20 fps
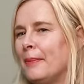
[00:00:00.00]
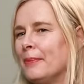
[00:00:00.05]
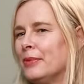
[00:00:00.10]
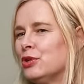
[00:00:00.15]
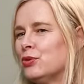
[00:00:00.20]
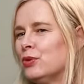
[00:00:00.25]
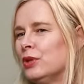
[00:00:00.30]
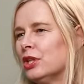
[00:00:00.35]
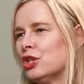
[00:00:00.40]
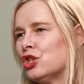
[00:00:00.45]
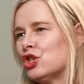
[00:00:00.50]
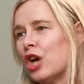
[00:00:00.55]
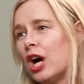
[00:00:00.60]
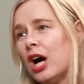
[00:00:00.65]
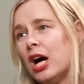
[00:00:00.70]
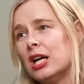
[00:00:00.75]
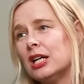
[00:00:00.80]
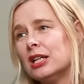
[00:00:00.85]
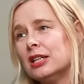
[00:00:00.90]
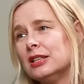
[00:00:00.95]
between a
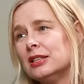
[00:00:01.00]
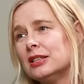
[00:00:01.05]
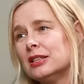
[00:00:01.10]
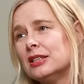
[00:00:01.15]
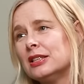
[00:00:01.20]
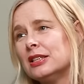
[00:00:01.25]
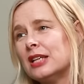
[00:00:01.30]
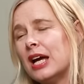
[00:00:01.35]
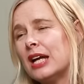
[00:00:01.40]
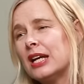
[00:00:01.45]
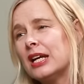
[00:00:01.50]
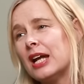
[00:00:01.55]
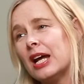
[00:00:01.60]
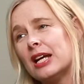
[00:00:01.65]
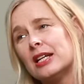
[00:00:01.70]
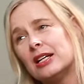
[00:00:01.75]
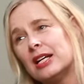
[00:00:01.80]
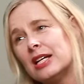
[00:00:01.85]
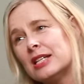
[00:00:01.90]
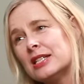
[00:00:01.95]
child and an
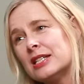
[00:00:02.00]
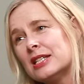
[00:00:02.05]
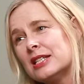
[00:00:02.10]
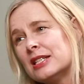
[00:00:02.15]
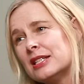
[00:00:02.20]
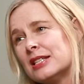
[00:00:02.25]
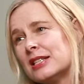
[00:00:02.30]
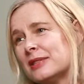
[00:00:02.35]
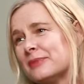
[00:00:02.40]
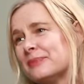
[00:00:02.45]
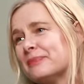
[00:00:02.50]
adolescent?